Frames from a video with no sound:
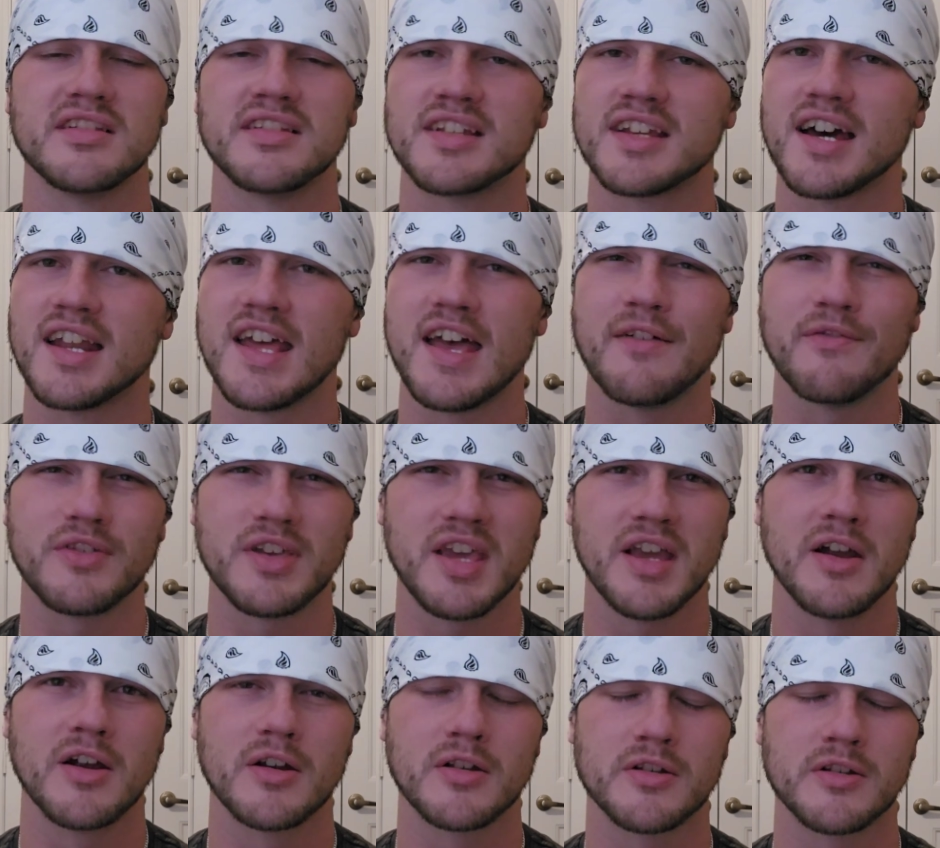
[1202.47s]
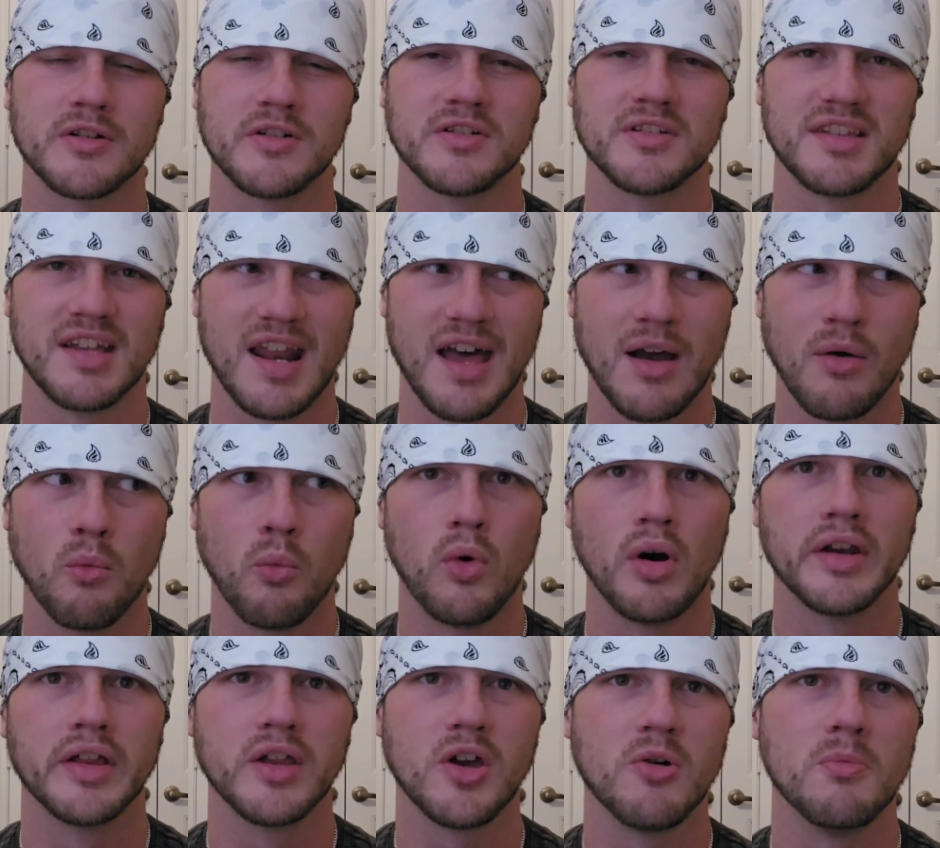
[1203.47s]
It's got to have characters that I
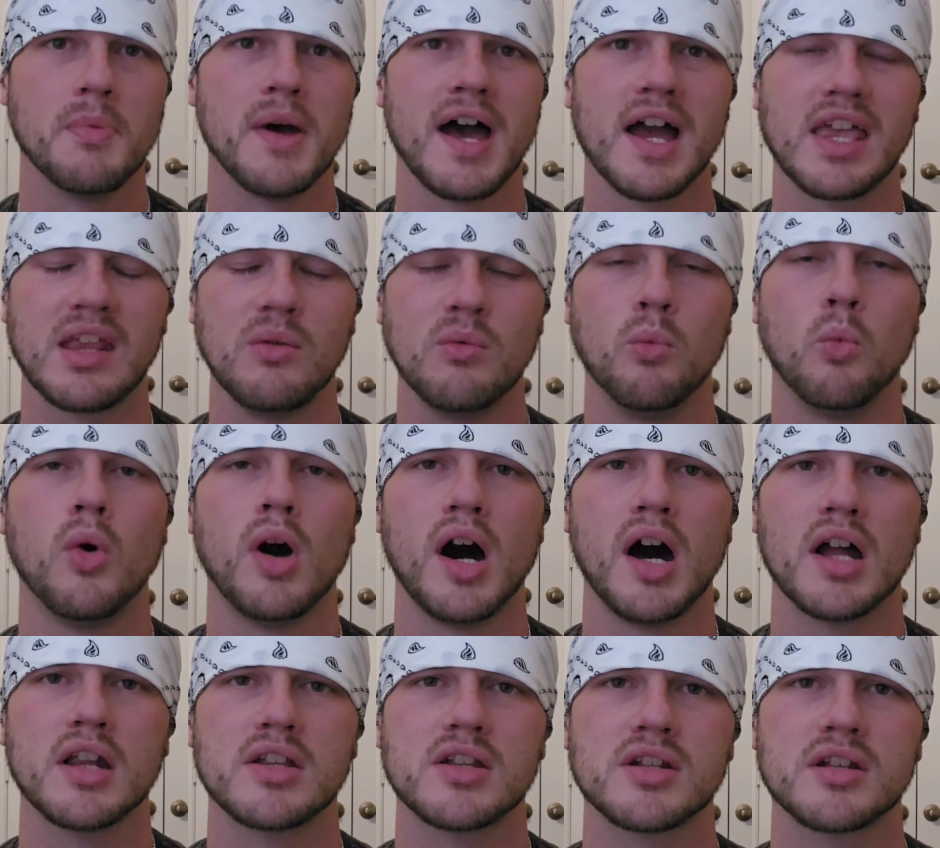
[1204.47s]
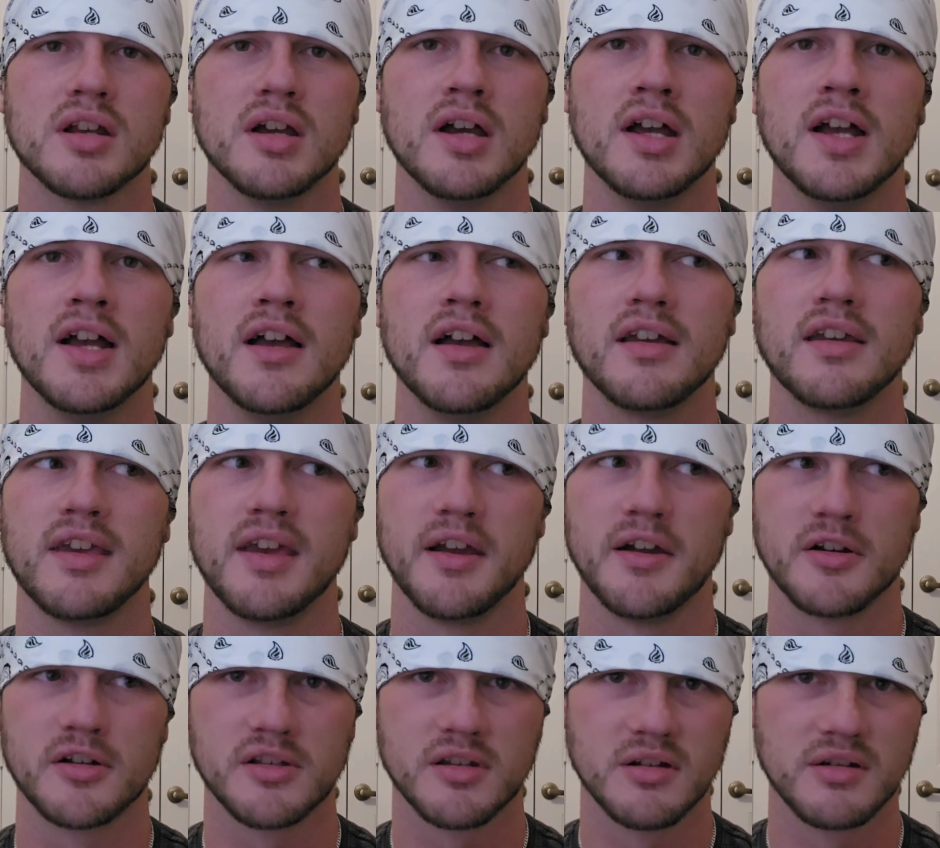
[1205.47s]
want to go back and watch,
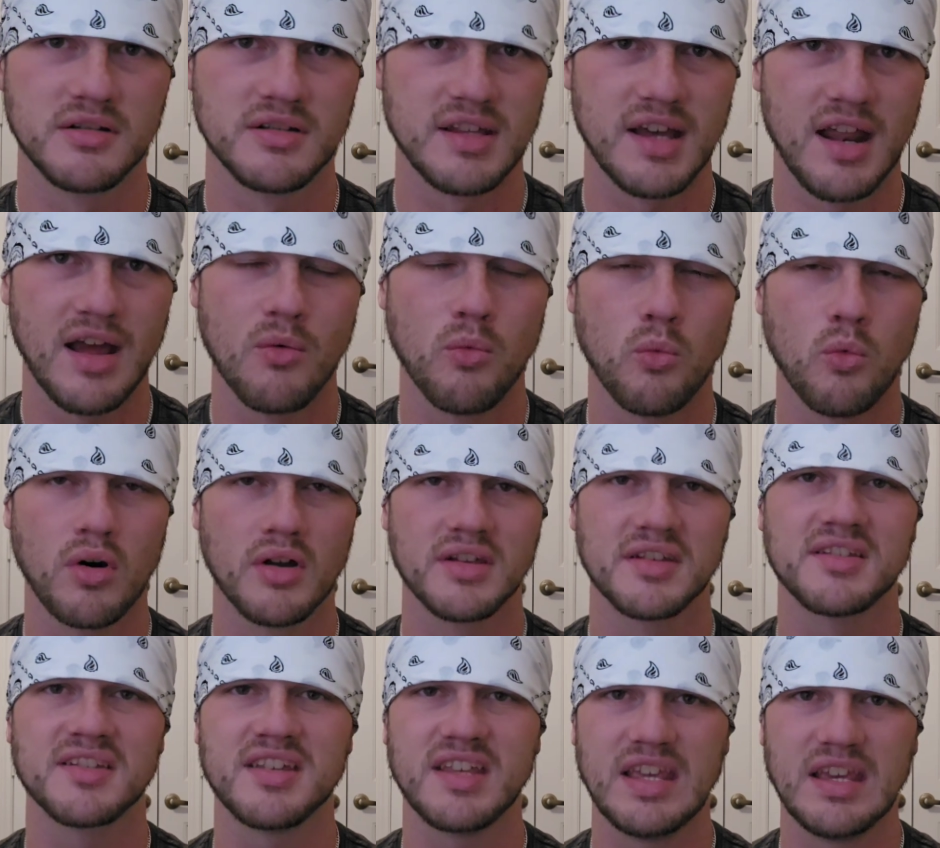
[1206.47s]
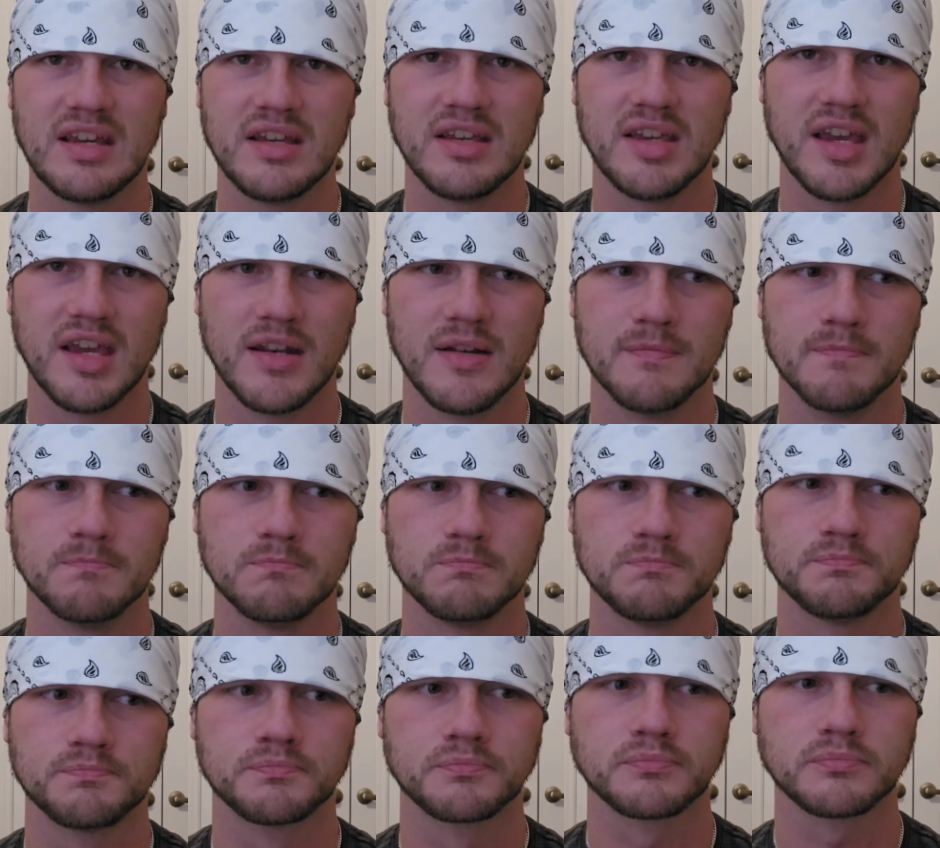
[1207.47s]
characters that I want to see again,
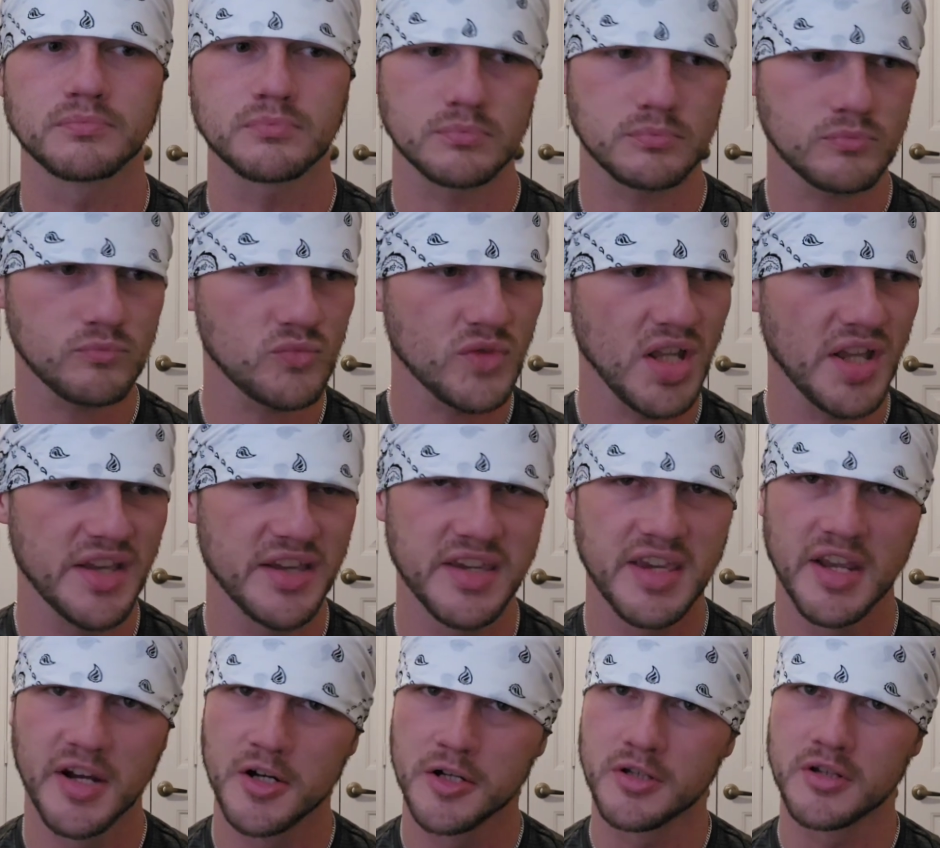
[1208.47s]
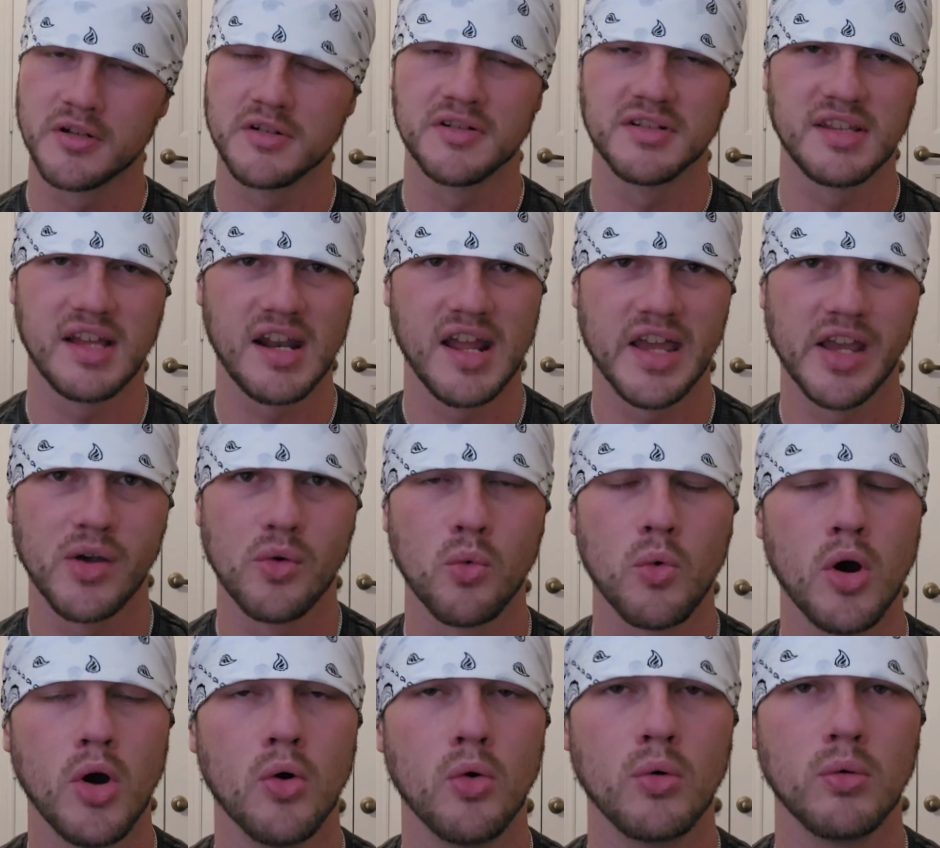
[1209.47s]
characters that I
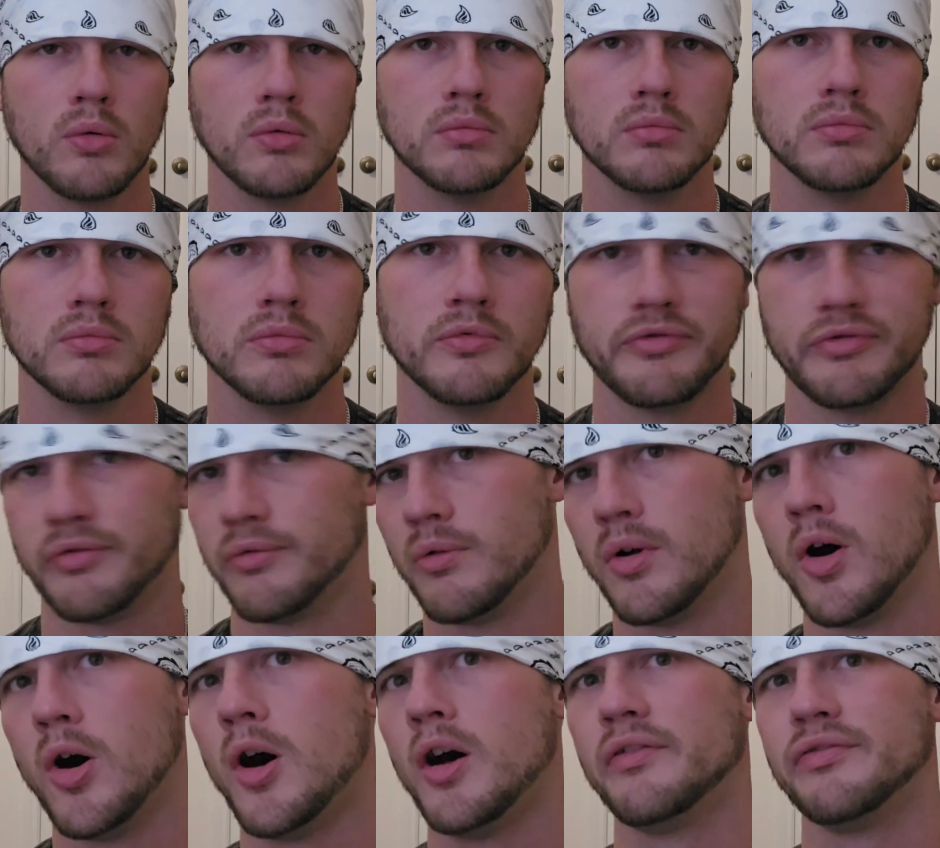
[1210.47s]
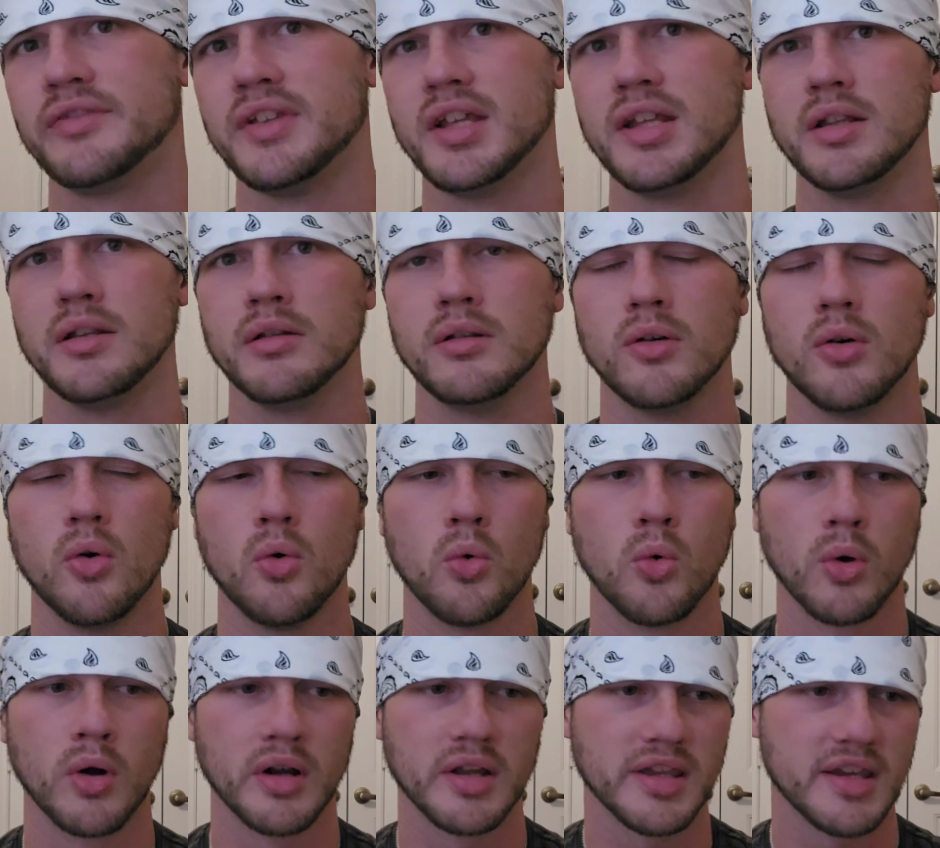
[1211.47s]
quote often,
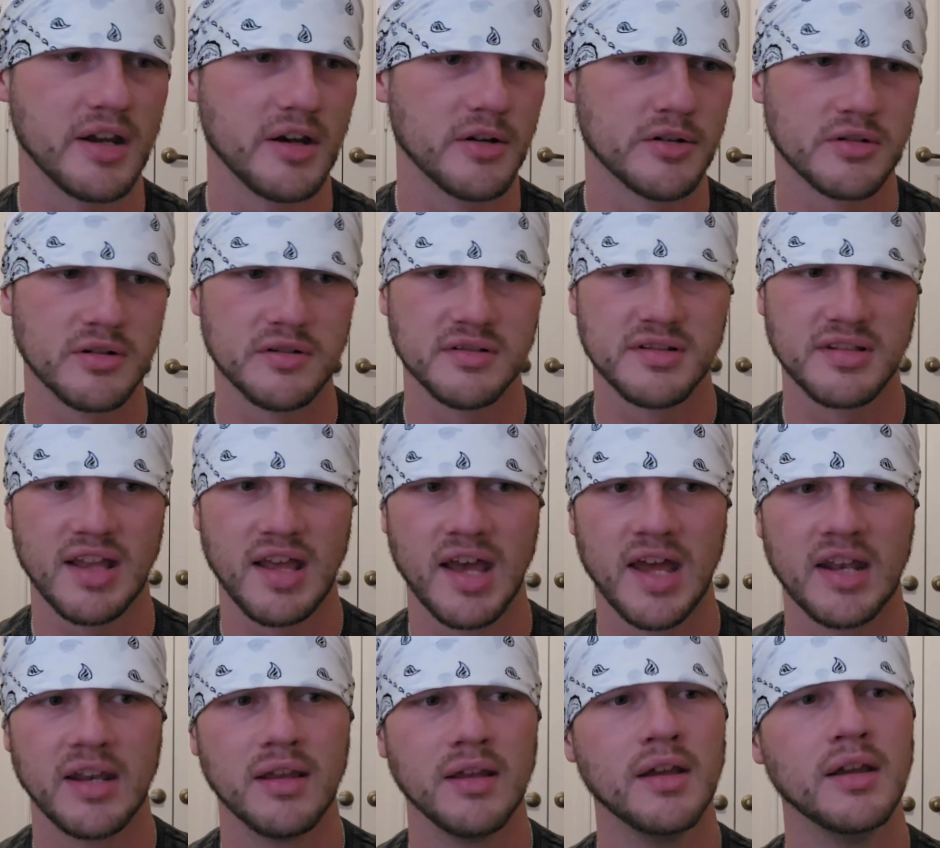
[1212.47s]
or characters that,